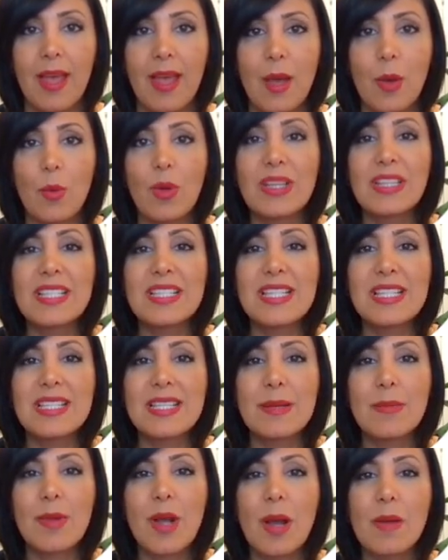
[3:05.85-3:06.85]
When the
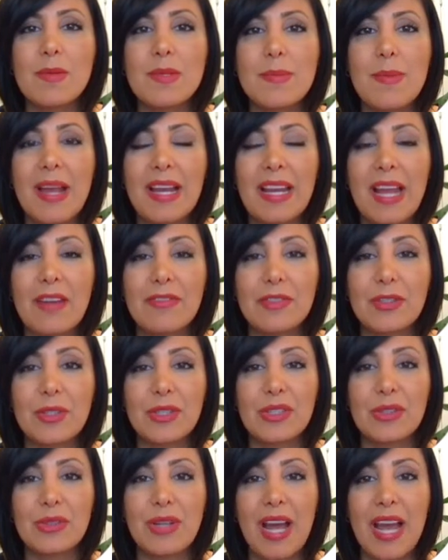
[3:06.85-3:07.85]
system comes back after a
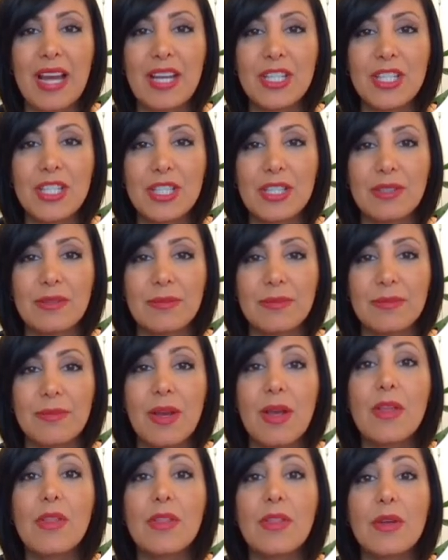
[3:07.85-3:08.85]
crash,
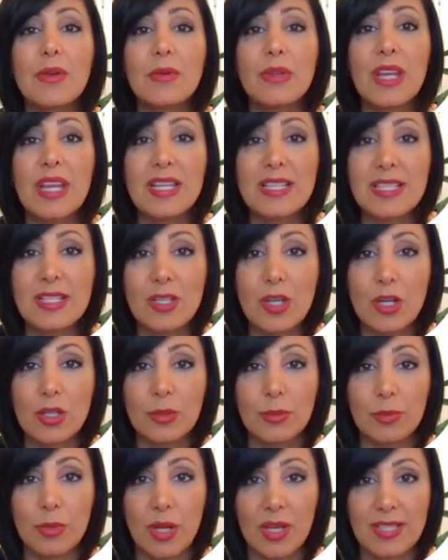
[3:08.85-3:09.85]
the
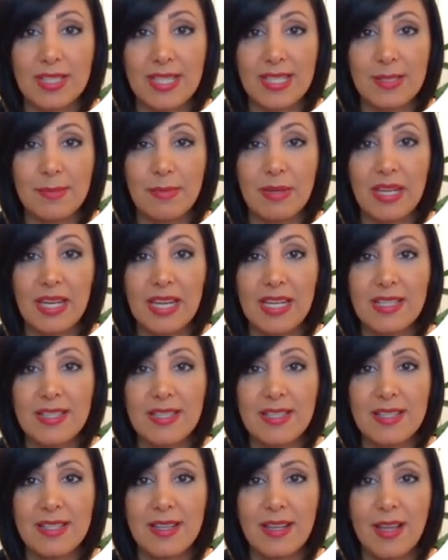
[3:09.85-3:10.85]
restart process
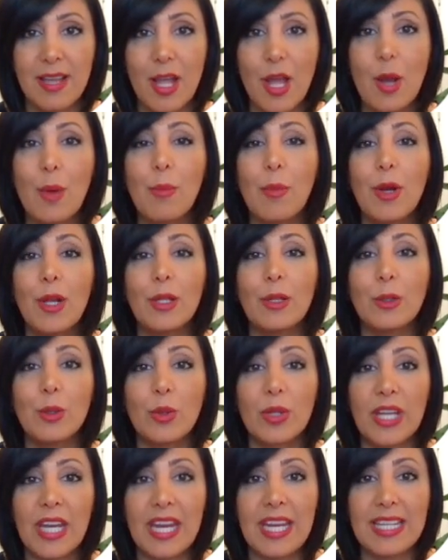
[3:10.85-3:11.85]
begins by
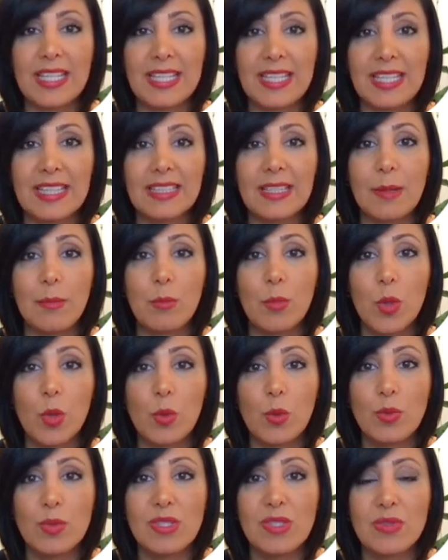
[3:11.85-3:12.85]
locating the
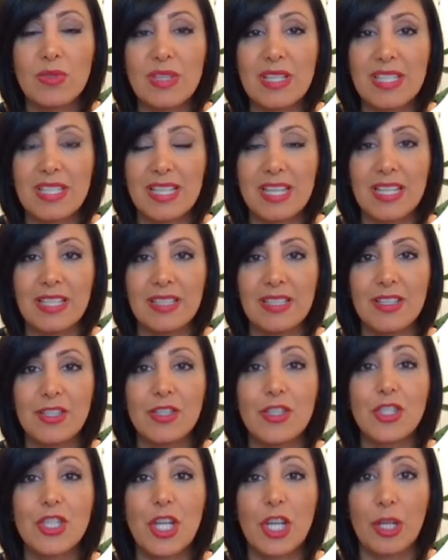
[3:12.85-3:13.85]
most recent
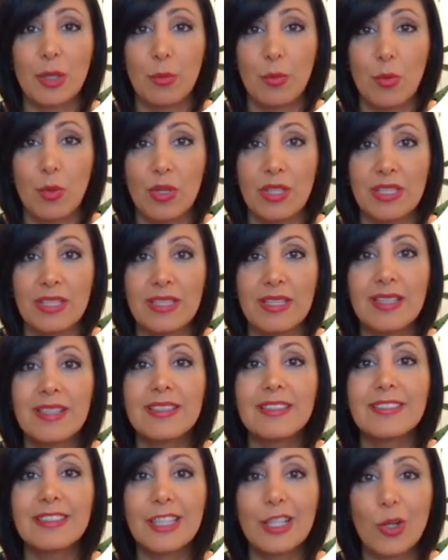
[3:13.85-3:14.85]
checkpoint
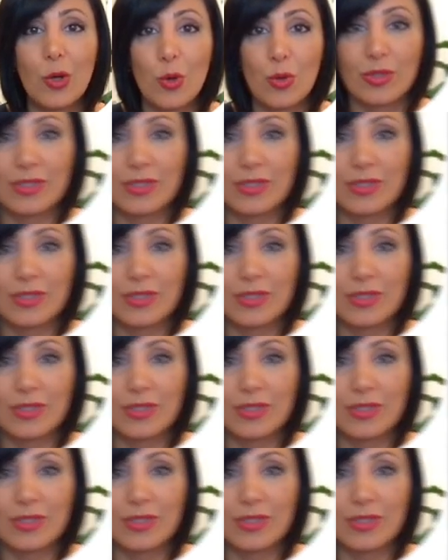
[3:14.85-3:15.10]
record.